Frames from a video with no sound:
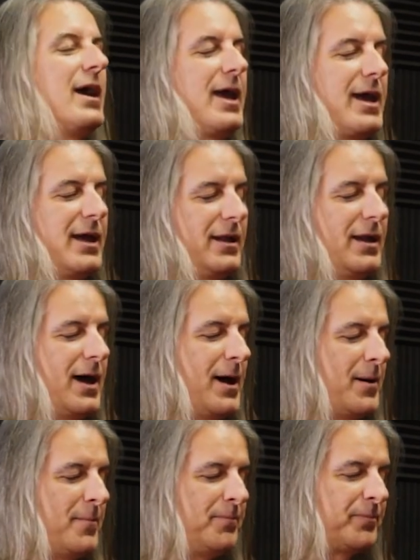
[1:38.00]
And
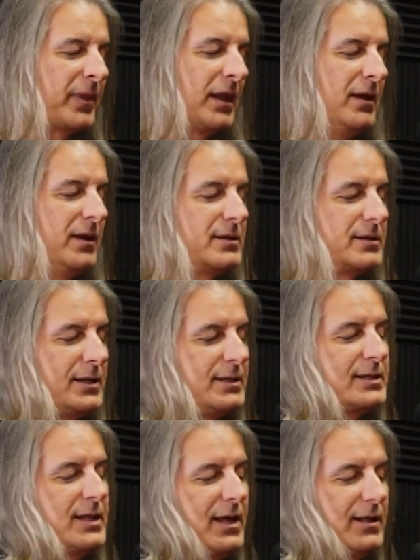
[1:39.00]
um,
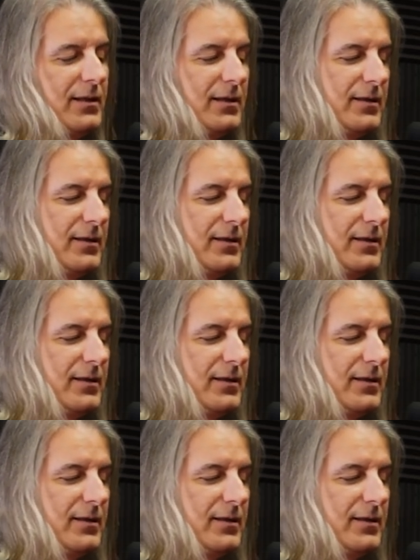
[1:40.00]
since then,